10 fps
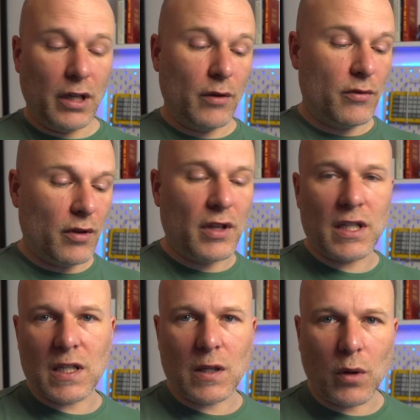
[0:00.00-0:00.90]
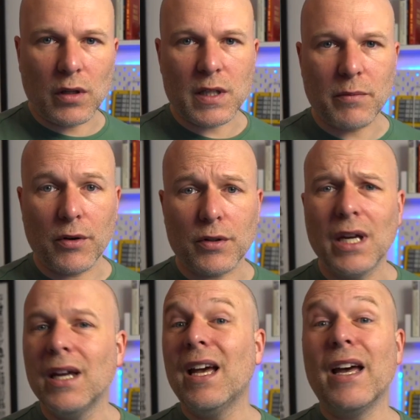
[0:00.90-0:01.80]
that this is a quality product,
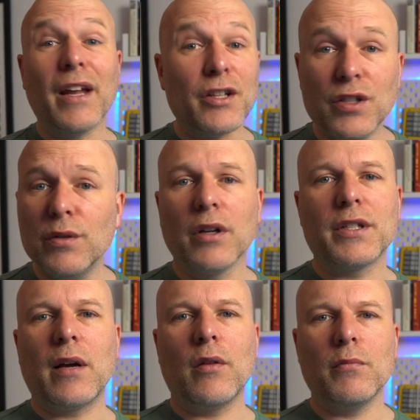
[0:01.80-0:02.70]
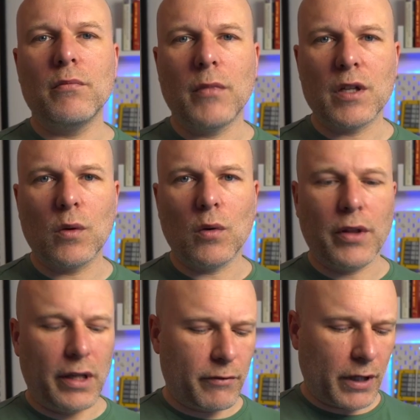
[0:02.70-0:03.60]
and I do not doubt them at all in
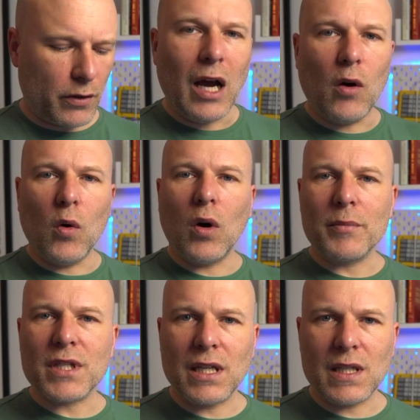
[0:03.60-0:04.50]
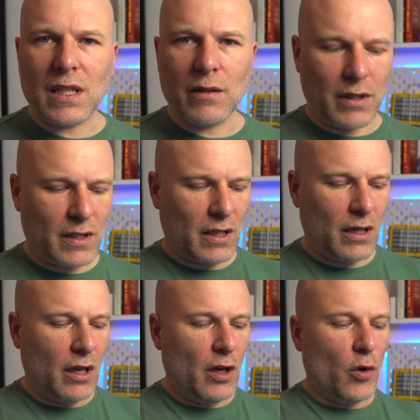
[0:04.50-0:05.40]
that regard. All I'm saying to you is that
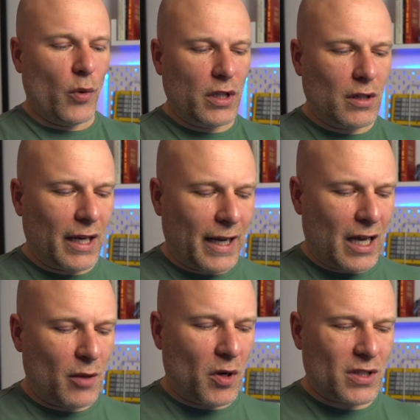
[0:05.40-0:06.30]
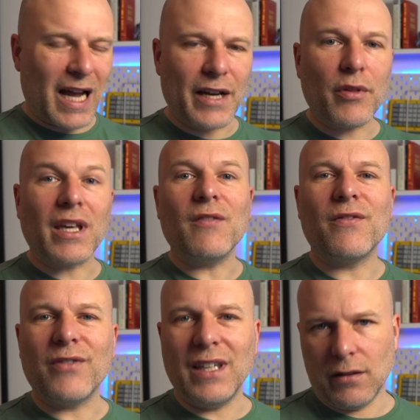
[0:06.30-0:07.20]
when you get it out of the box, I don't think it
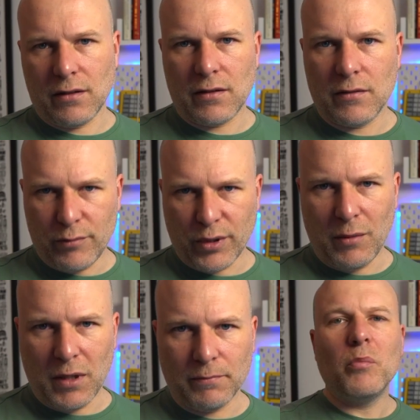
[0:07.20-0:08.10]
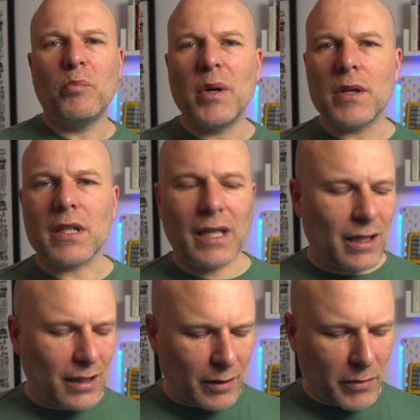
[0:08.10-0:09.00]
feels premium. Personally, I
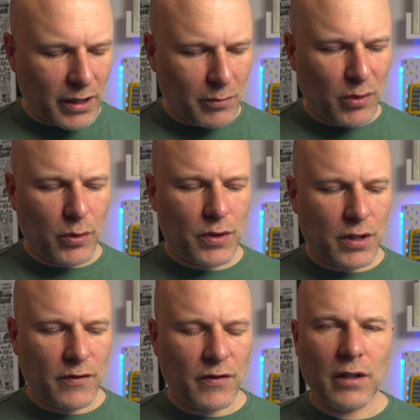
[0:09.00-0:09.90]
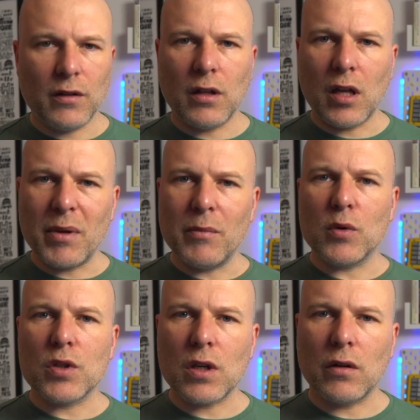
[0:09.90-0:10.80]
like my boards to feel a bit more
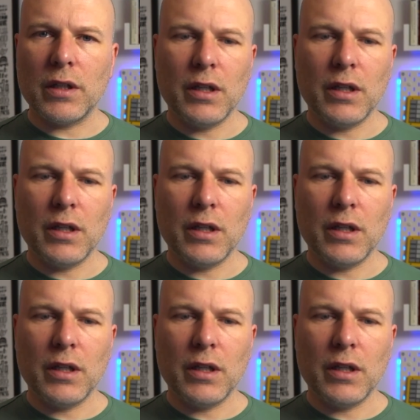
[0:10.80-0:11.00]
solid,